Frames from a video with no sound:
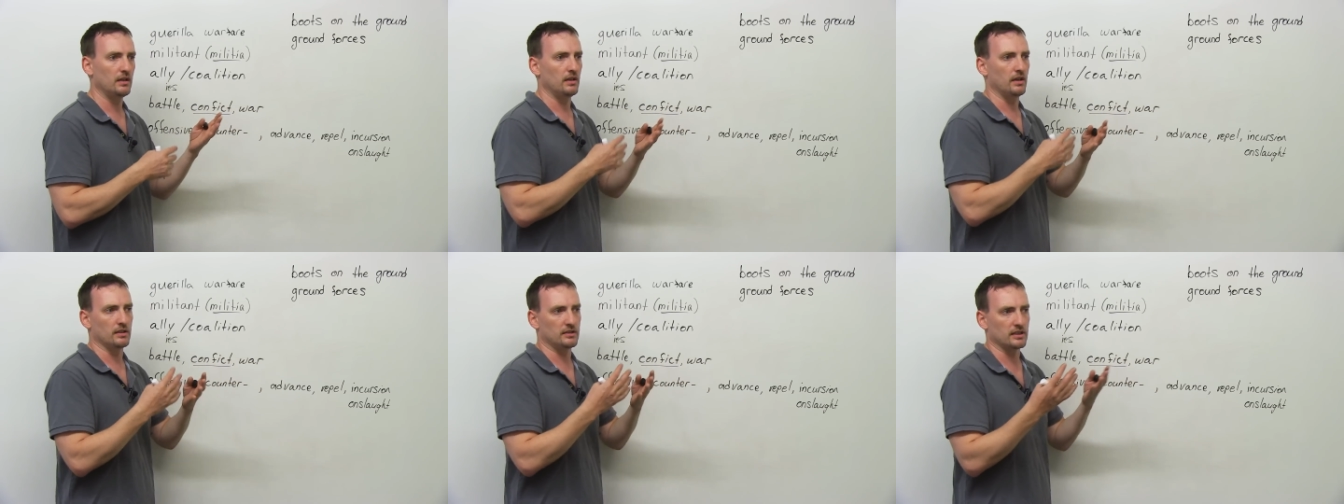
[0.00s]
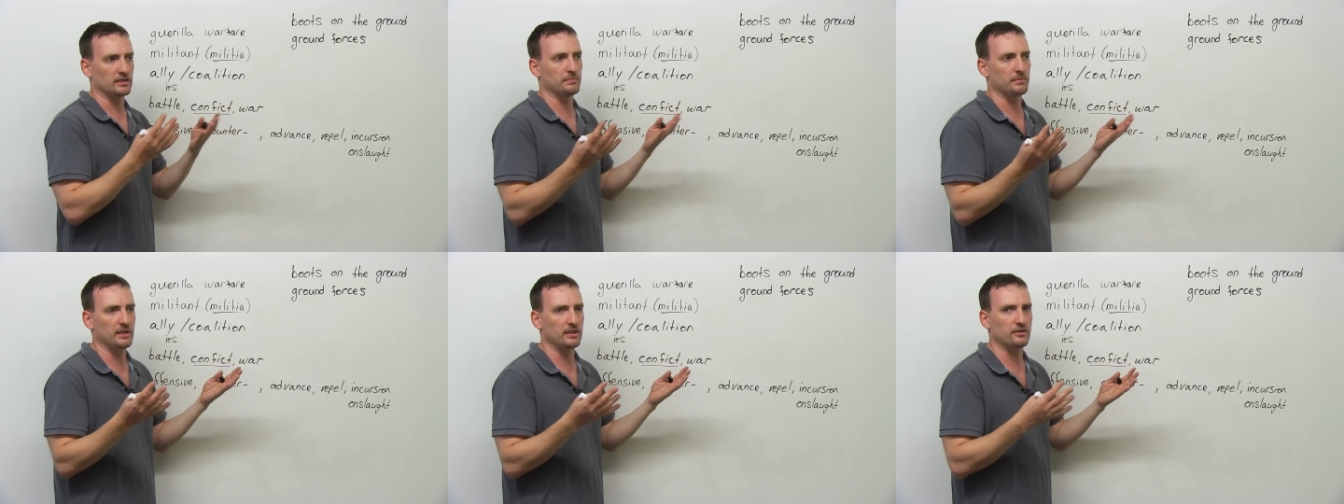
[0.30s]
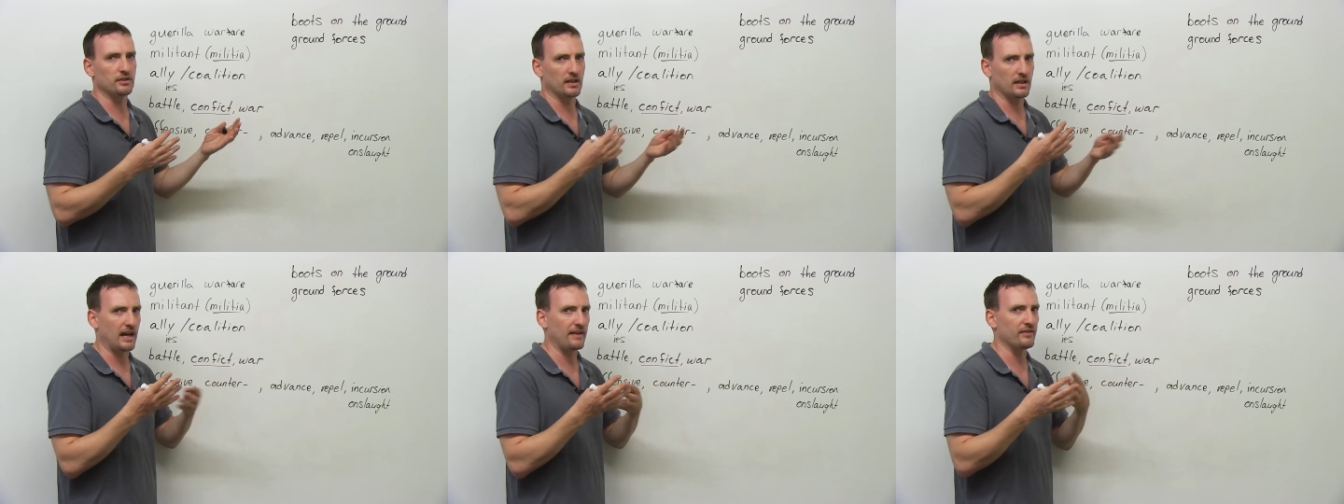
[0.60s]
it just means
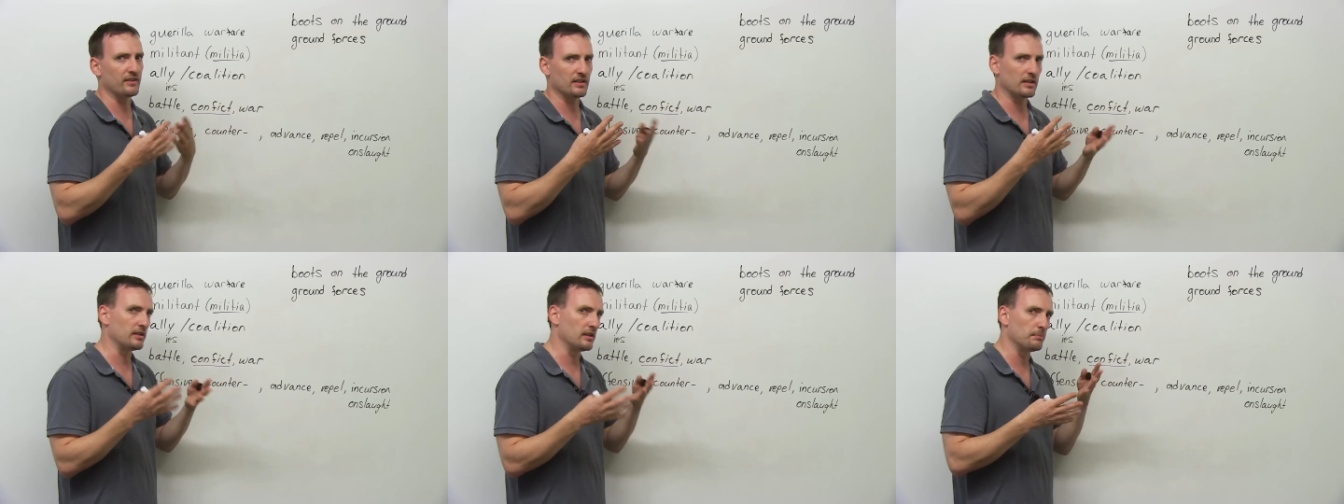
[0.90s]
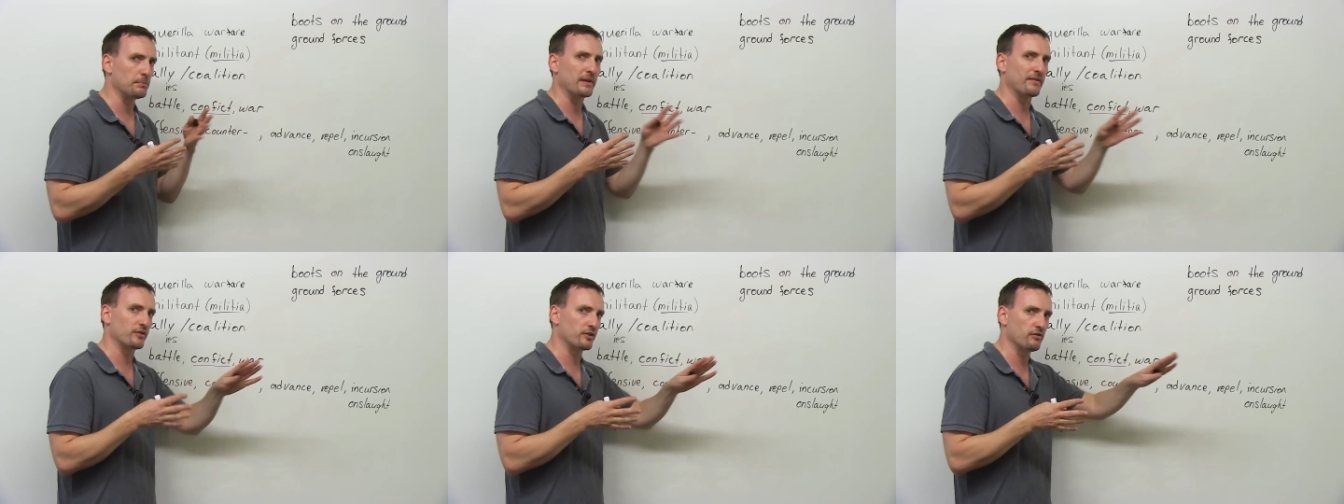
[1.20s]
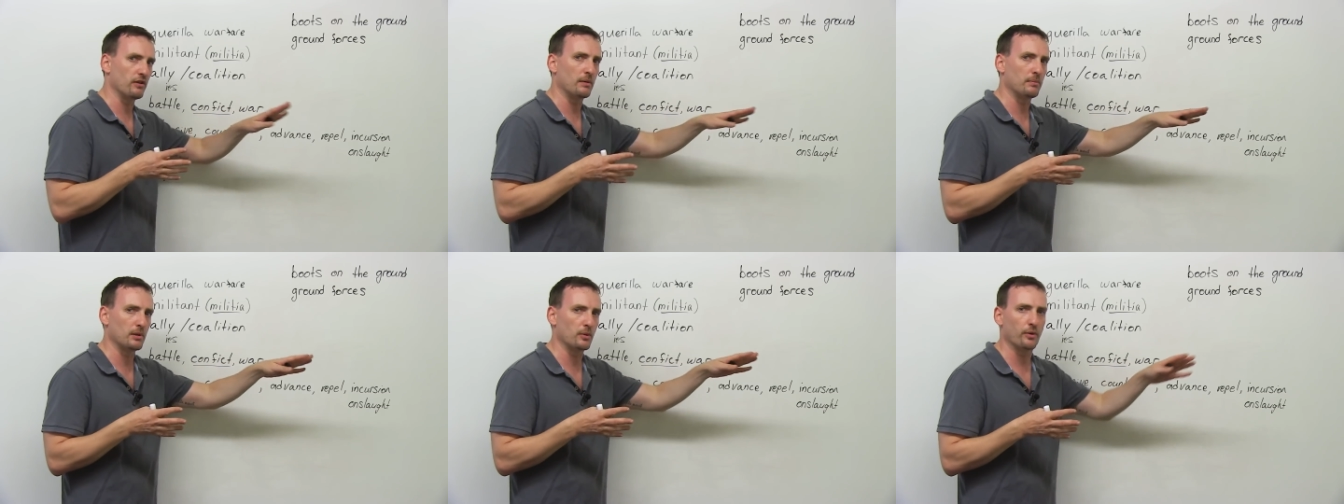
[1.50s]
you're having a little bit of
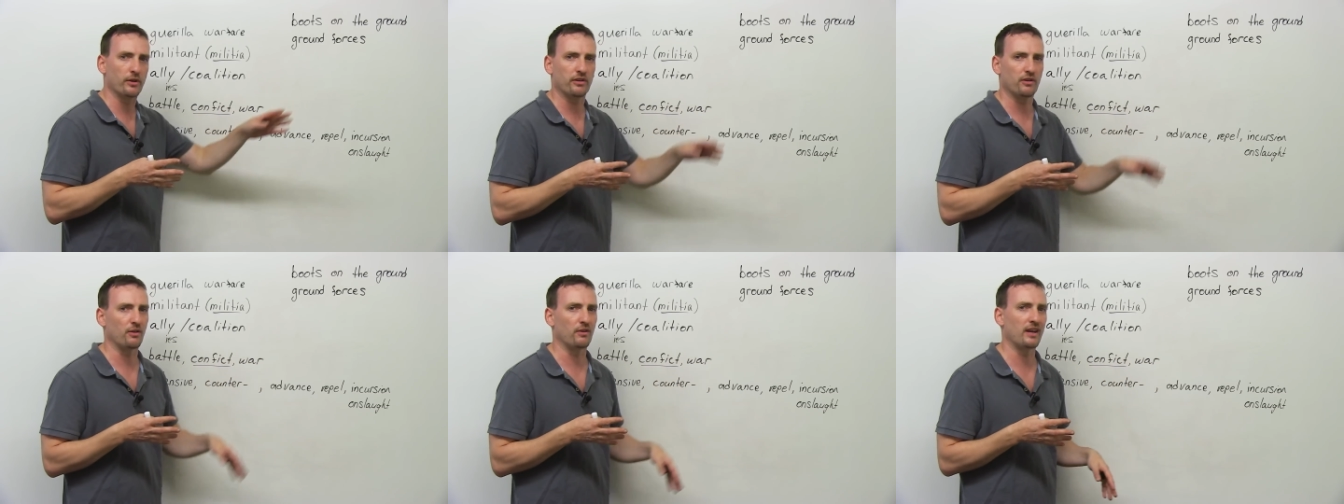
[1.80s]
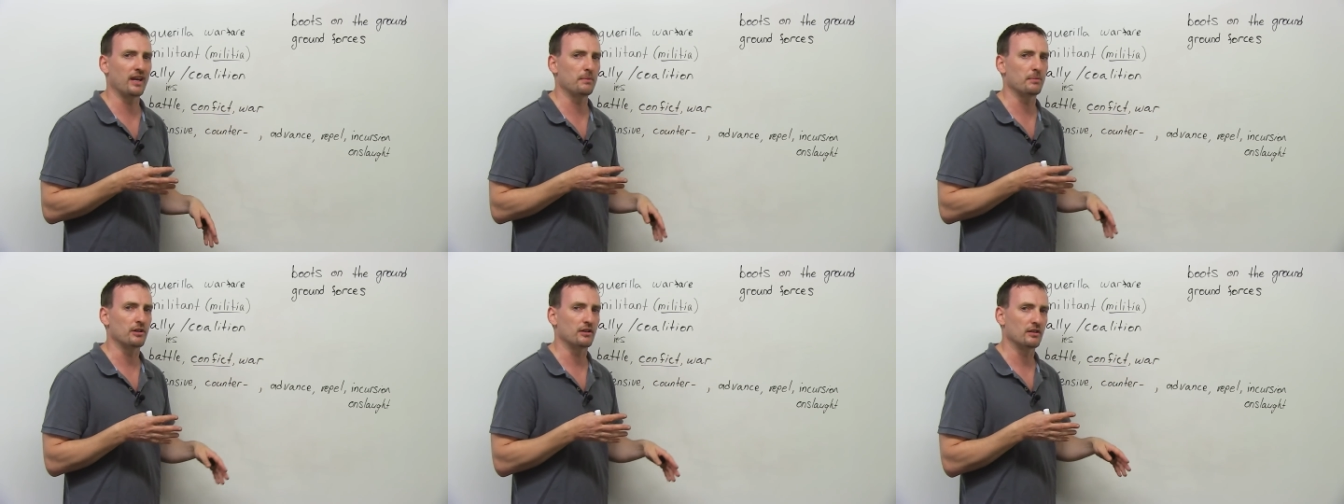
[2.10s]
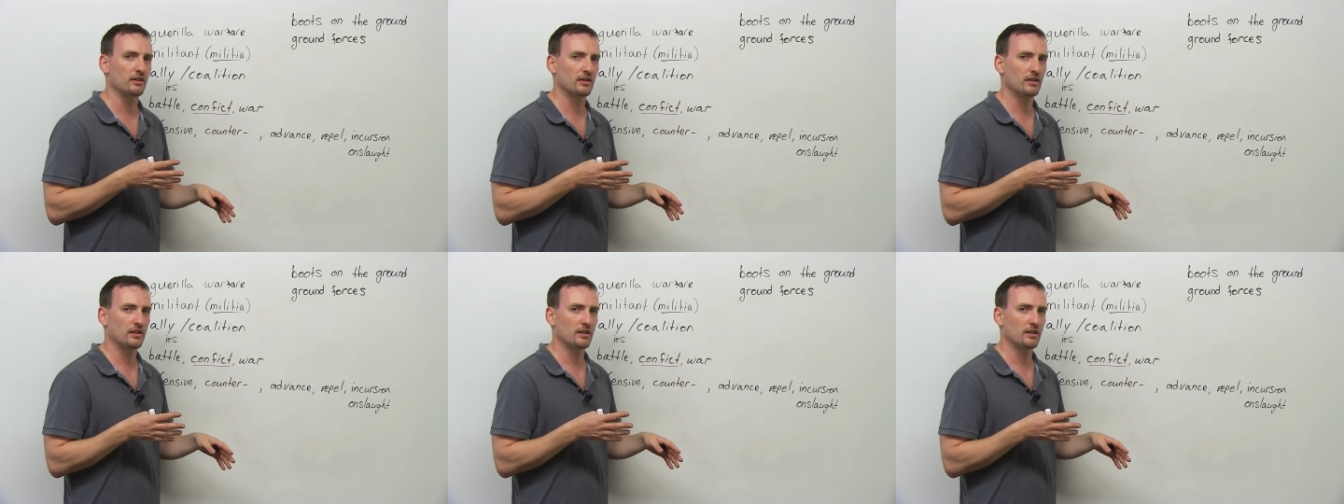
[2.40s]
trouble with your neighbor.